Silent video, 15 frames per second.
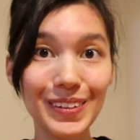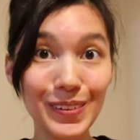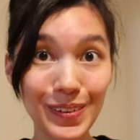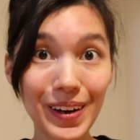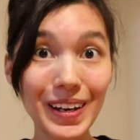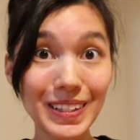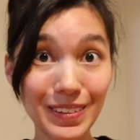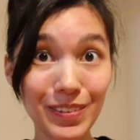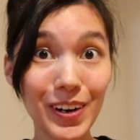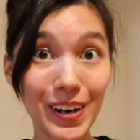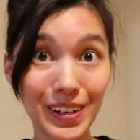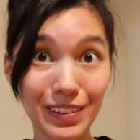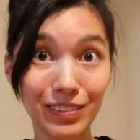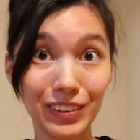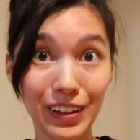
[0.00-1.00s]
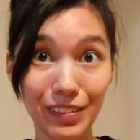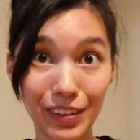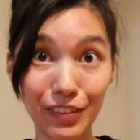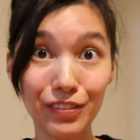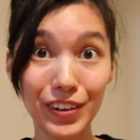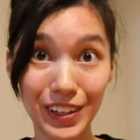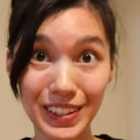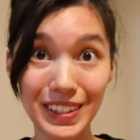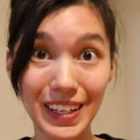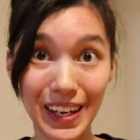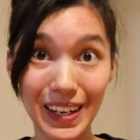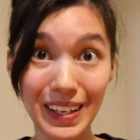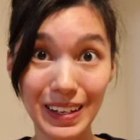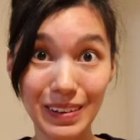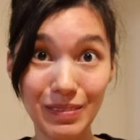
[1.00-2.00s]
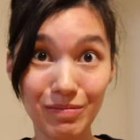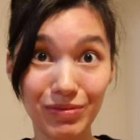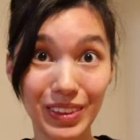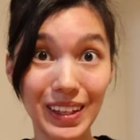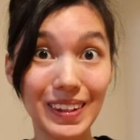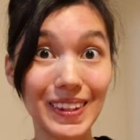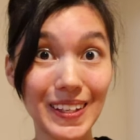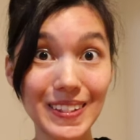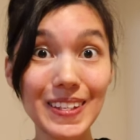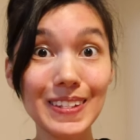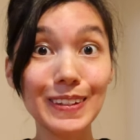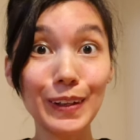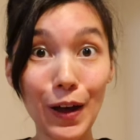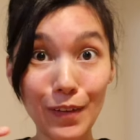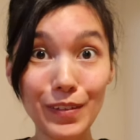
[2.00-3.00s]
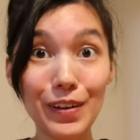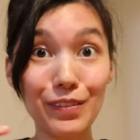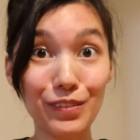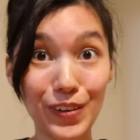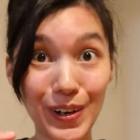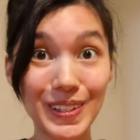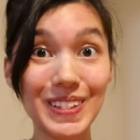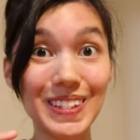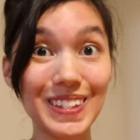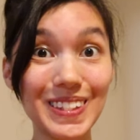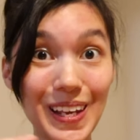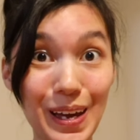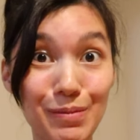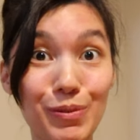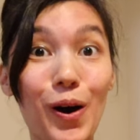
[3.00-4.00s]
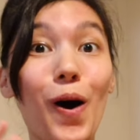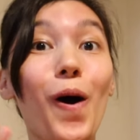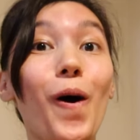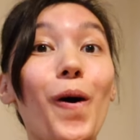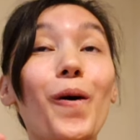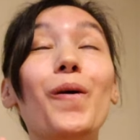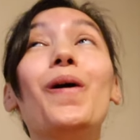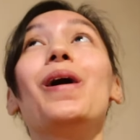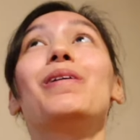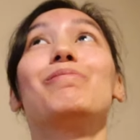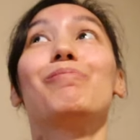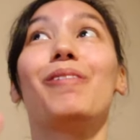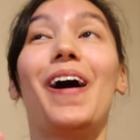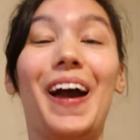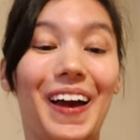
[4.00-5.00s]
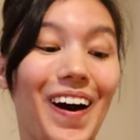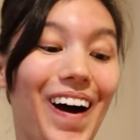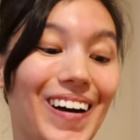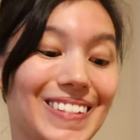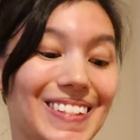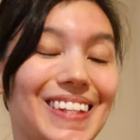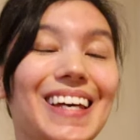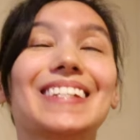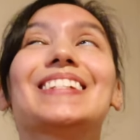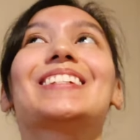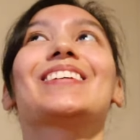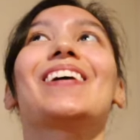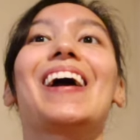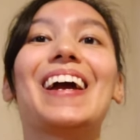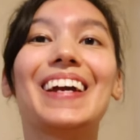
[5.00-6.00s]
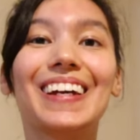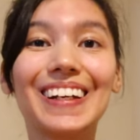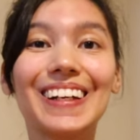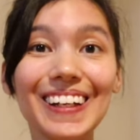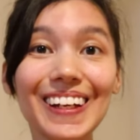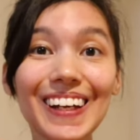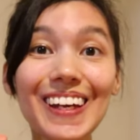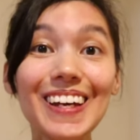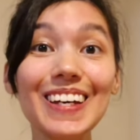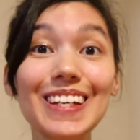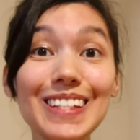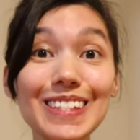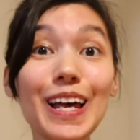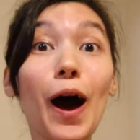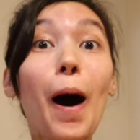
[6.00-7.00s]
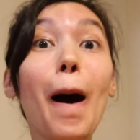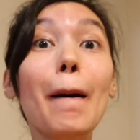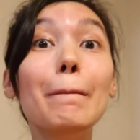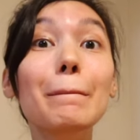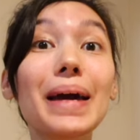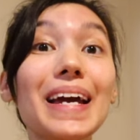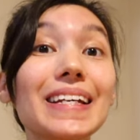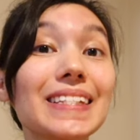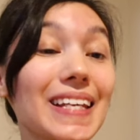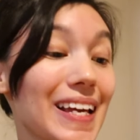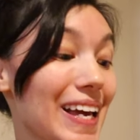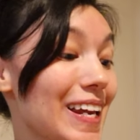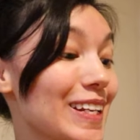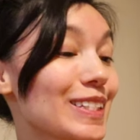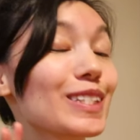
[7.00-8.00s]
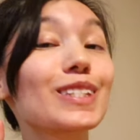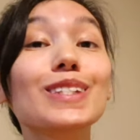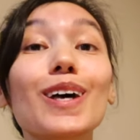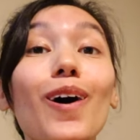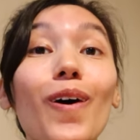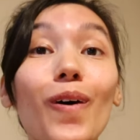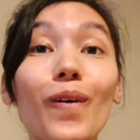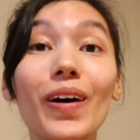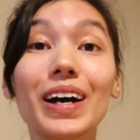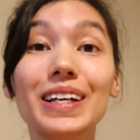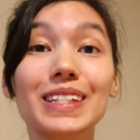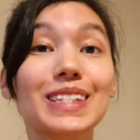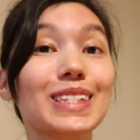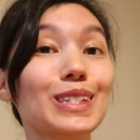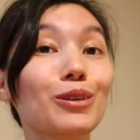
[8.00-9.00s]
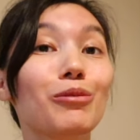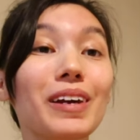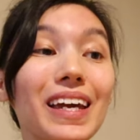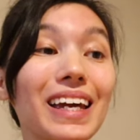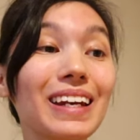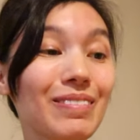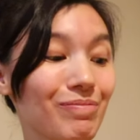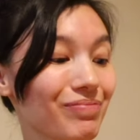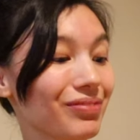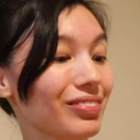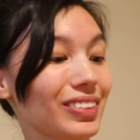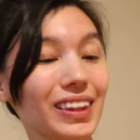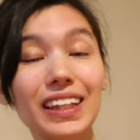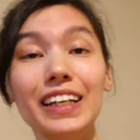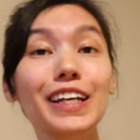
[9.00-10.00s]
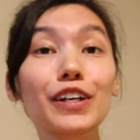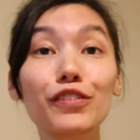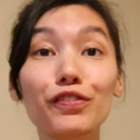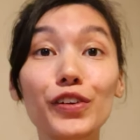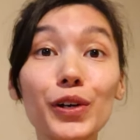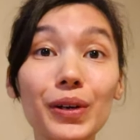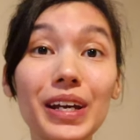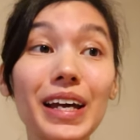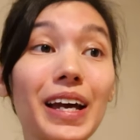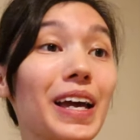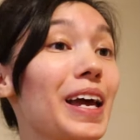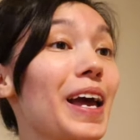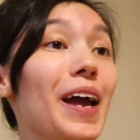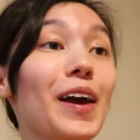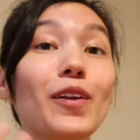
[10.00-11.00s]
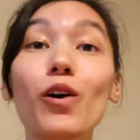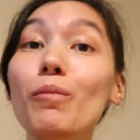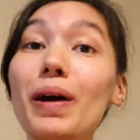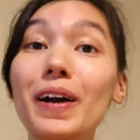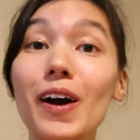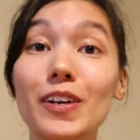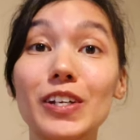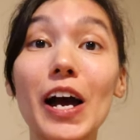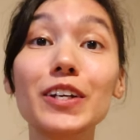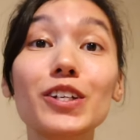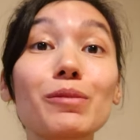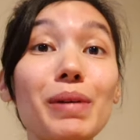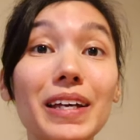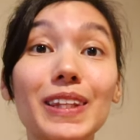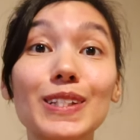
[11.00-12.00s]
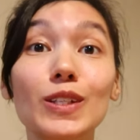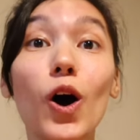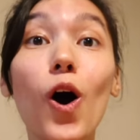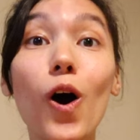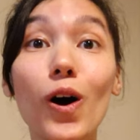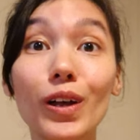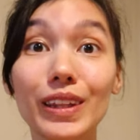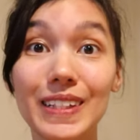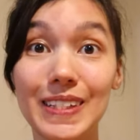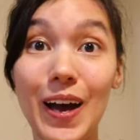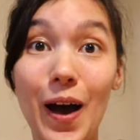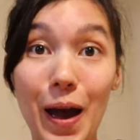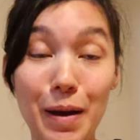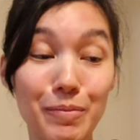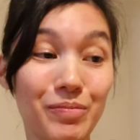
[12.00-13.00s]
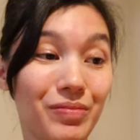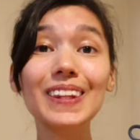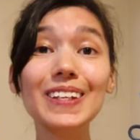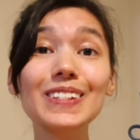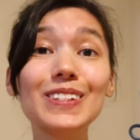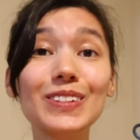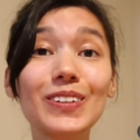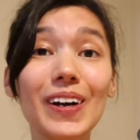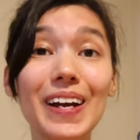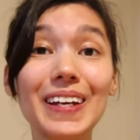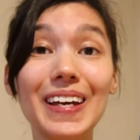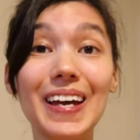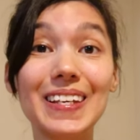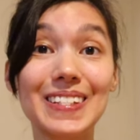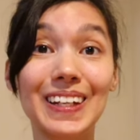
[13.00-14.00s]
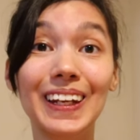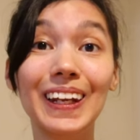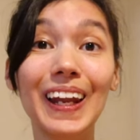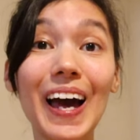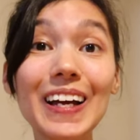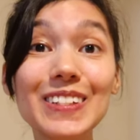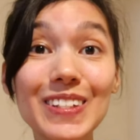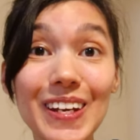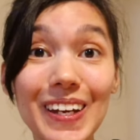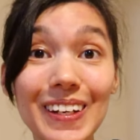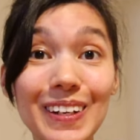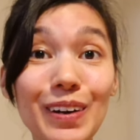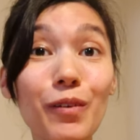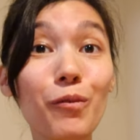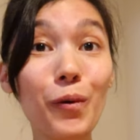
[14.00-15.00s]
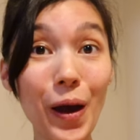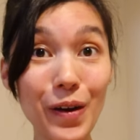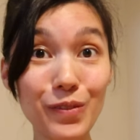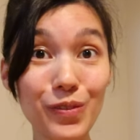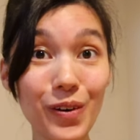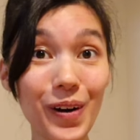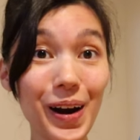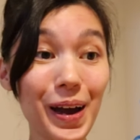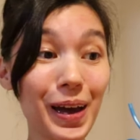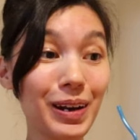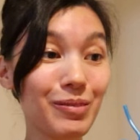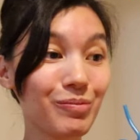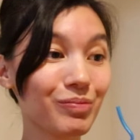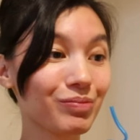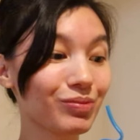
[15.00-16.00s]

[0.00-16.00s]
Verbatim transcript: You guys have heard of love at first sight. This is love at first sip. Oh my gosh, this drink is amazing. It is so sweet and fruity. And oh my gosh, I should make this all the time. This drink is legend. Wait for it.